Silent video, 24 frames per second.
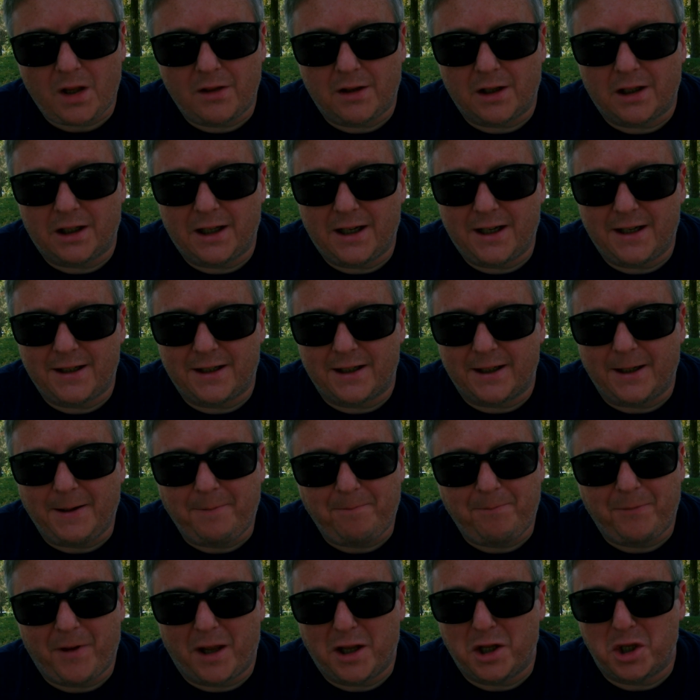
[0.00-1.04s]
the lady
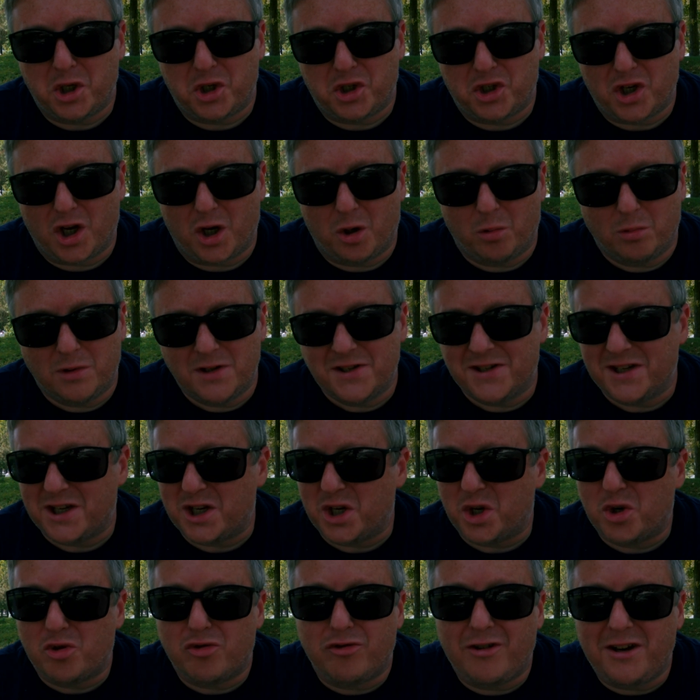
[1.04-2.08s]
in the shop was
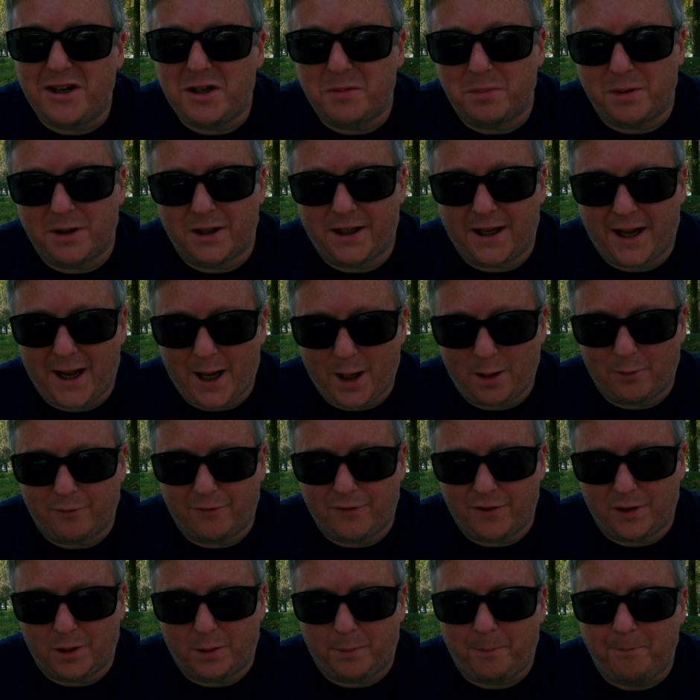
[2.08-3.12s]
incredibly
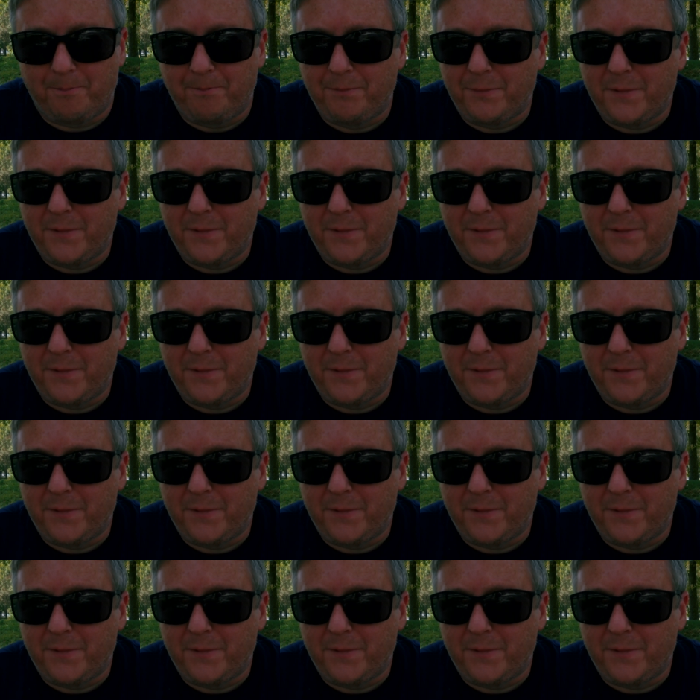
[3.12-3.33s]
helpful